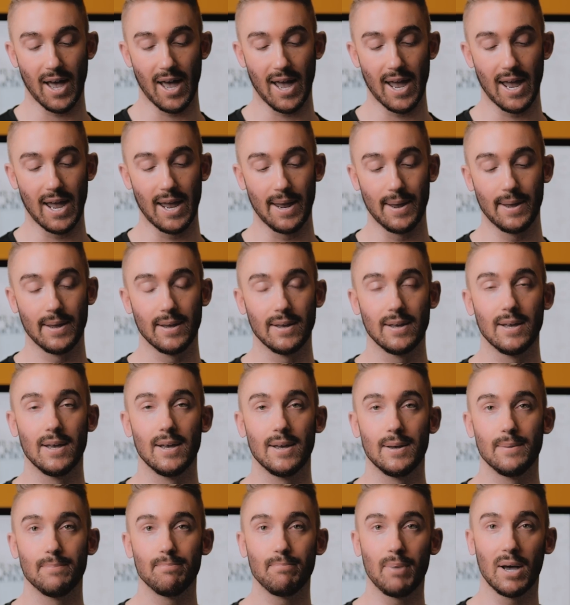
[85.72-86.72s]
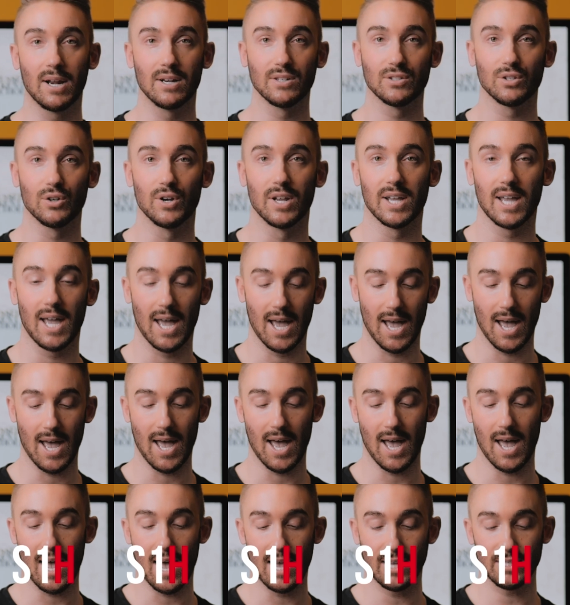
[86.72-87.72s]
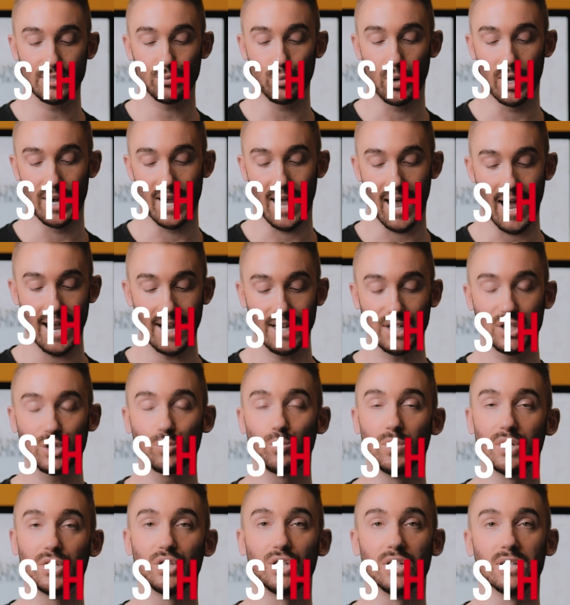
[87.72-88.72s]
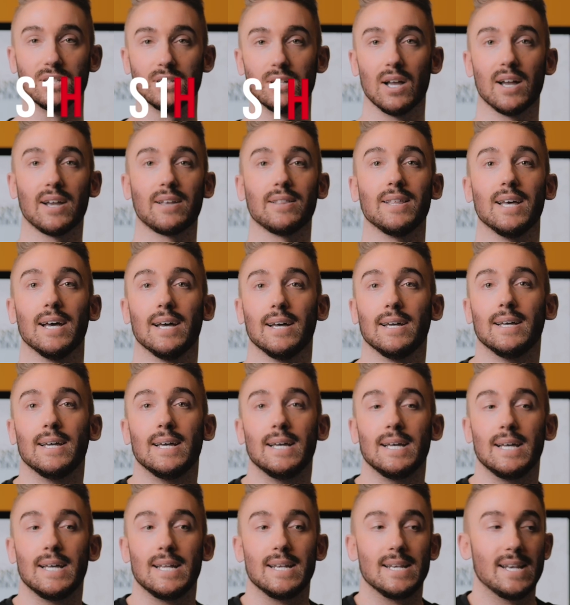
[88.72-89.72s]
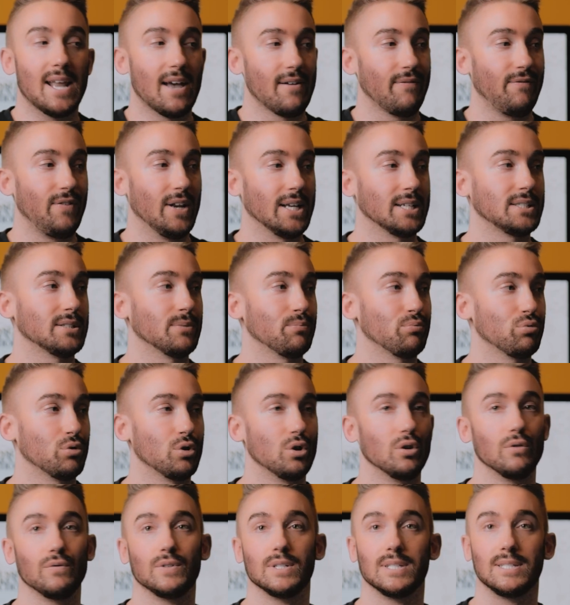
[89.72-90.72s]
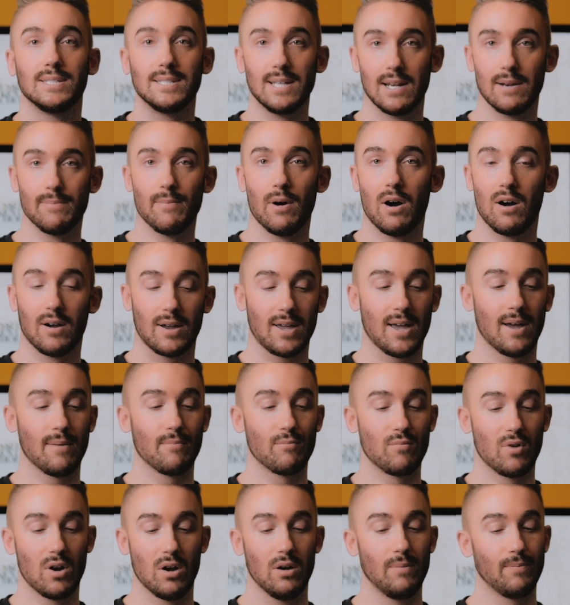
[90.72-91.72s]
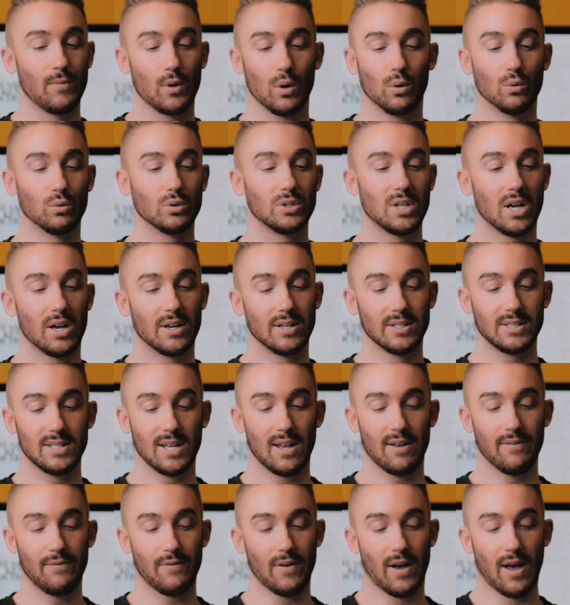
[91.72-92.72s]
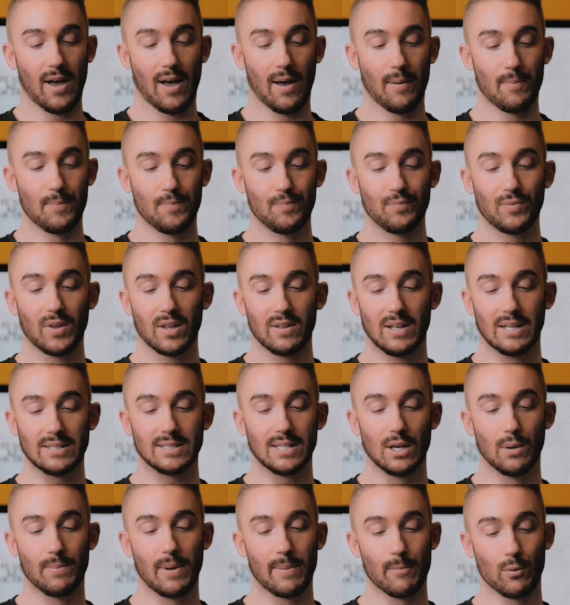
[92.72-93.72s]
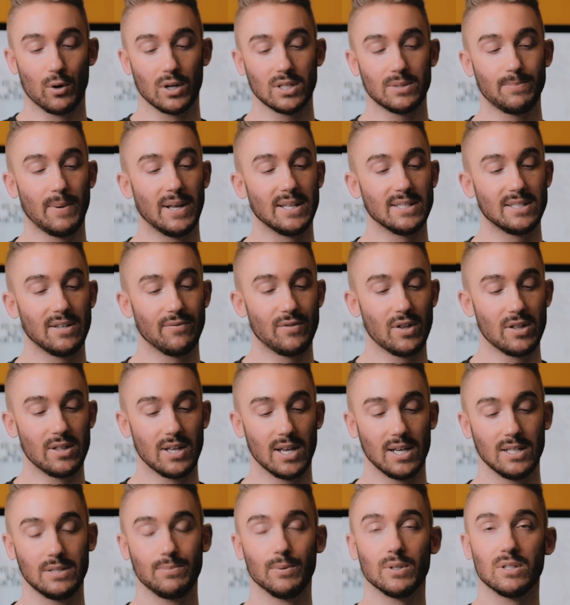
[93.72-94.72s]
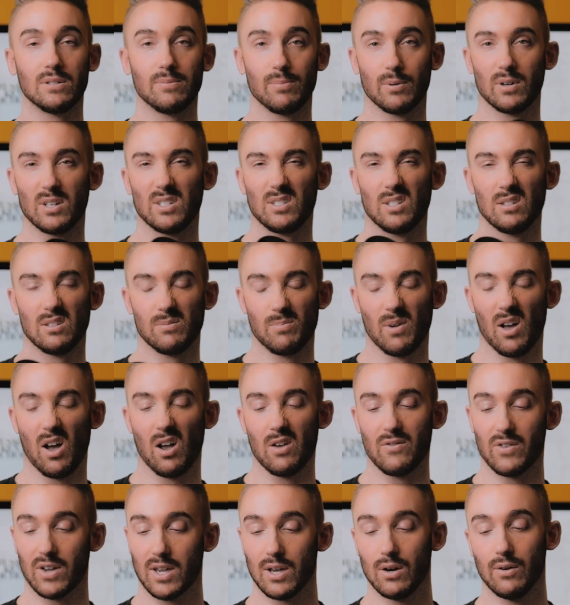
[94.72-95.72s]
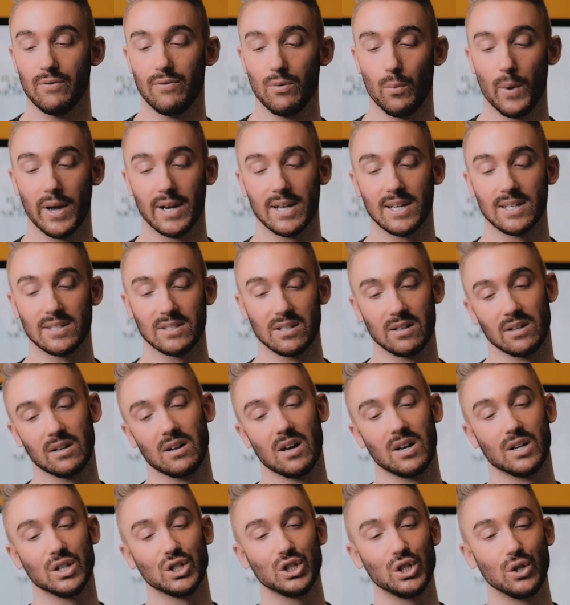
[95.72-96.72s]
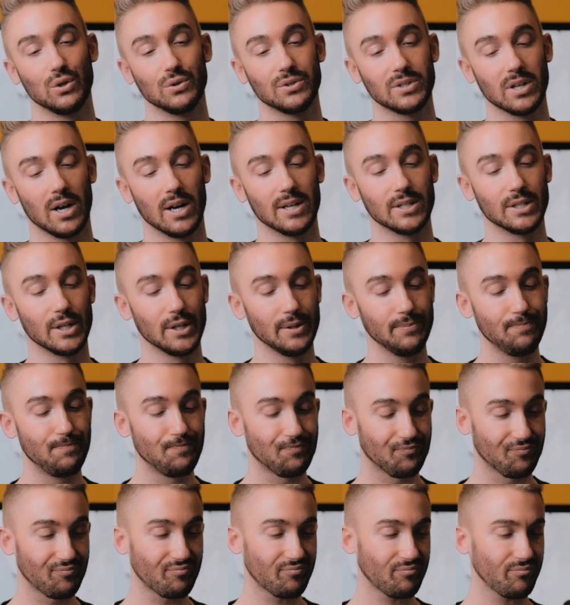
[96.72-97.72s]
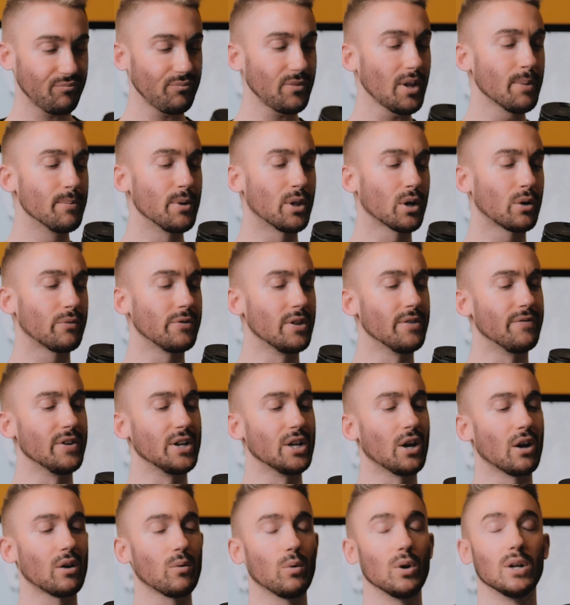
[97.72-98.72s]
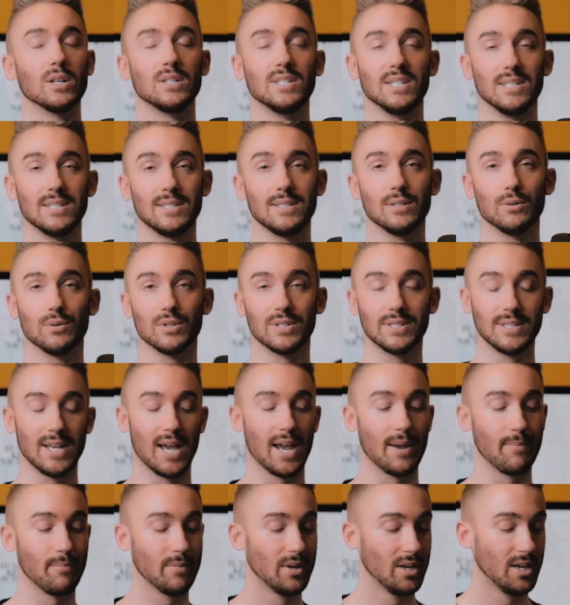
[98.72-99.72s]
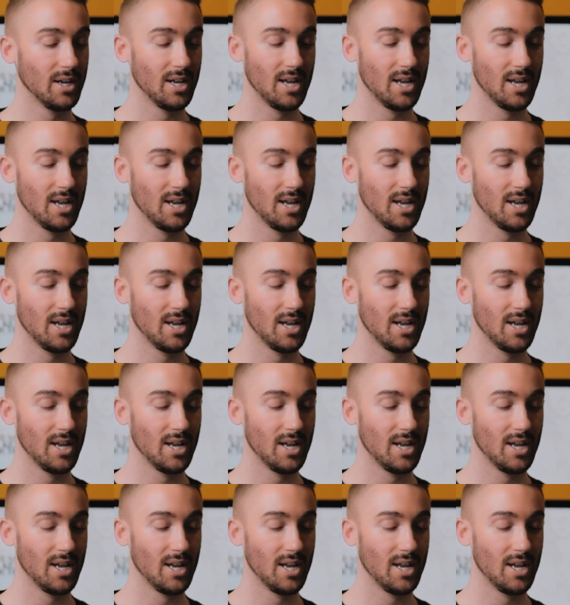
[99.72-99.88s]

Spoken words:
a Panasonic S1H, which is like their Netflix approved cinema camera alternative. That's a little bit more expensive than these, but to be honest, it's a bit overkill for weddings and the kind of shoots that I do. But the video quality is still the same.